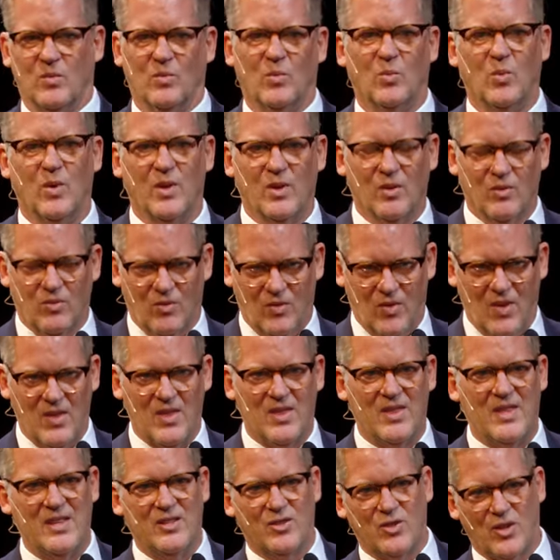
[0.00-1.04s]
with
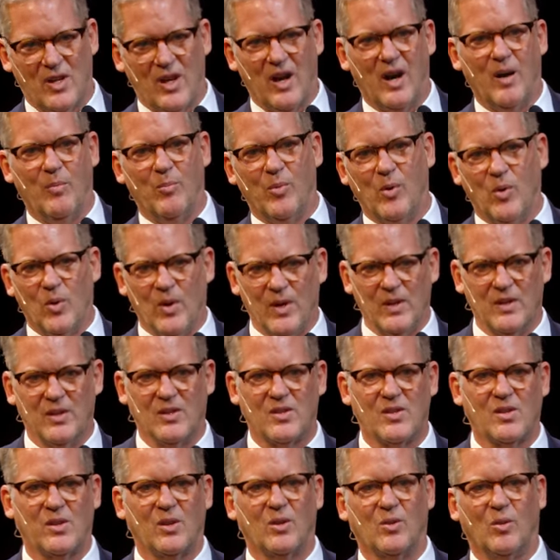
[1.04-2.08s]
this couple and
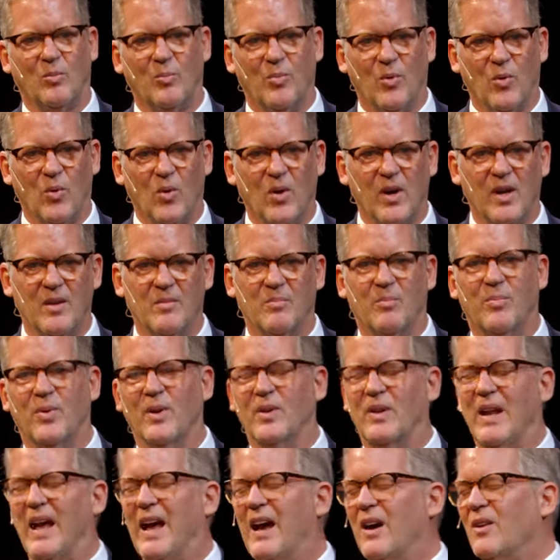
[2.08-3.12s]
this little boy,
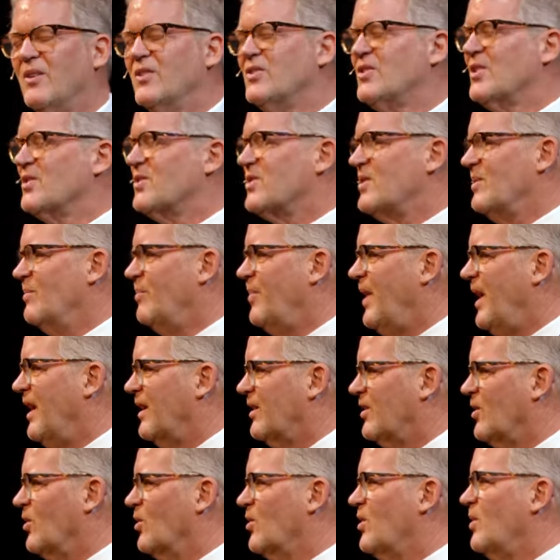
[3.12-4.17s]
but how does this
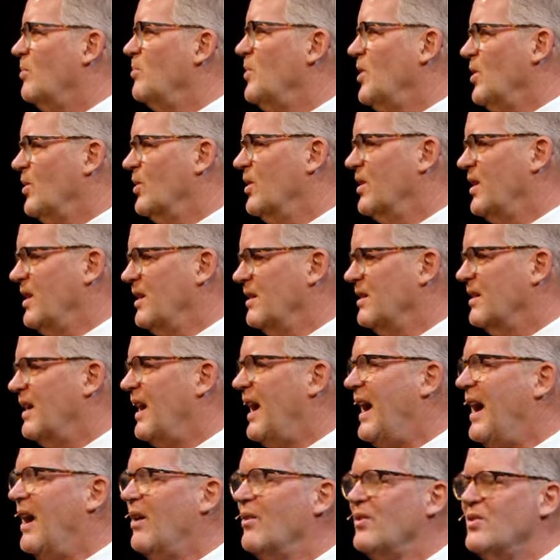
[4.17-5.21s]
impact our community?
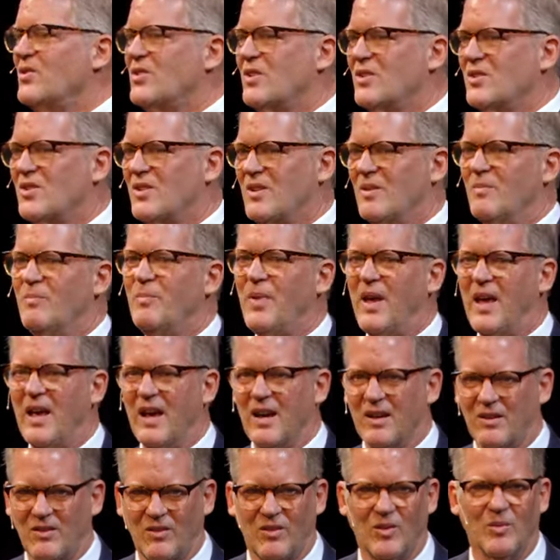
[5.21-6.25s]
How does this
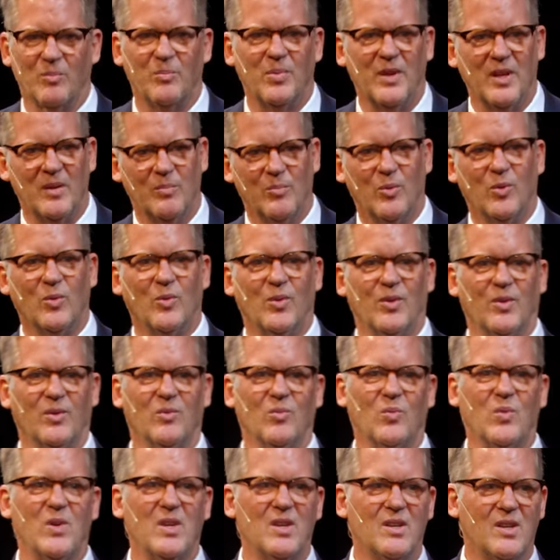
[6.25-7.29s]
impact the people
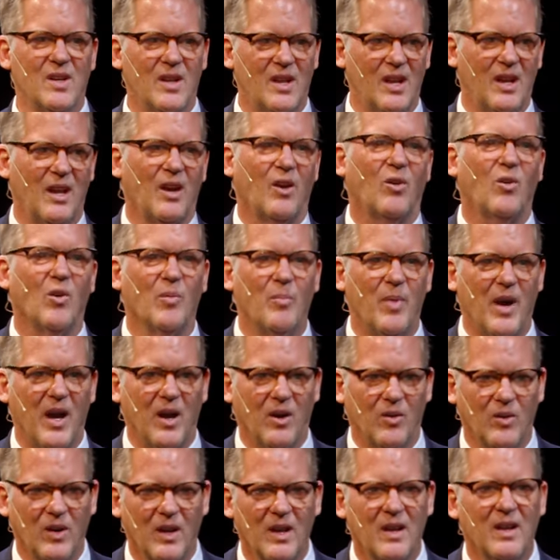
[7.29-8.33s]
that we care
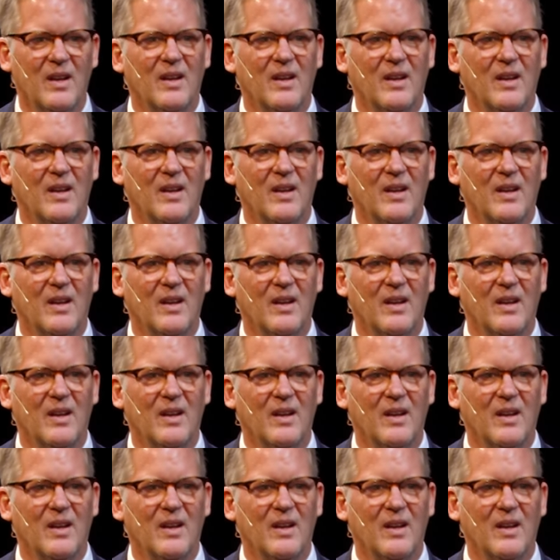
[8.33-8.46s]
about?